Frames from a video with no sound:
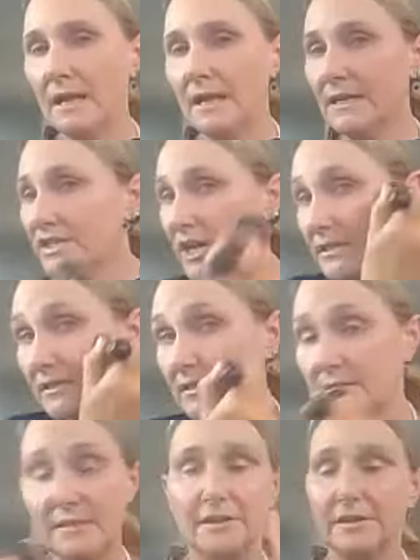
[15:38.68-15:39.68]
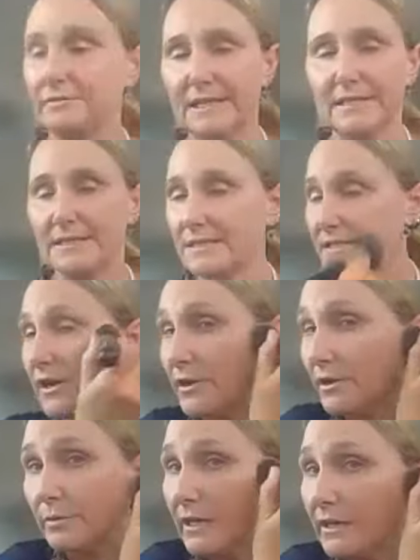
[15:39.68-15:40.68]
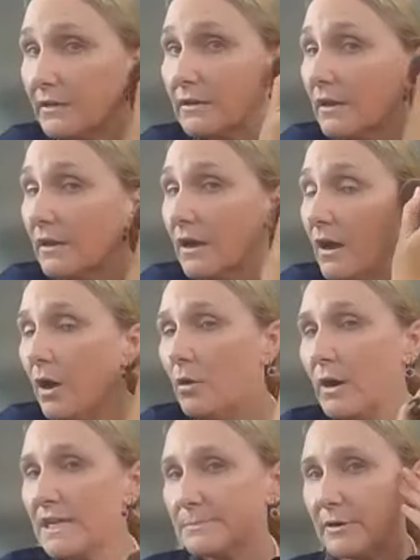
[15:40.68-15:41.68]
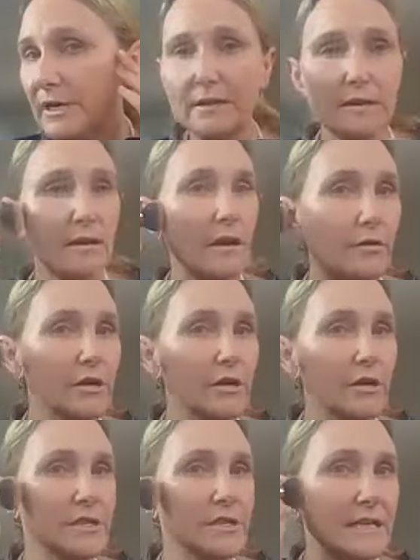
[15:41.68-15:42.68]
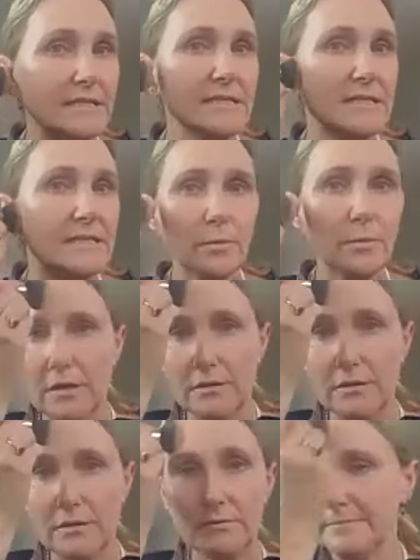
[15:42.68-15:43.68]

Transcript: it just, you know, it's so quick. Always bring it across the ears as well.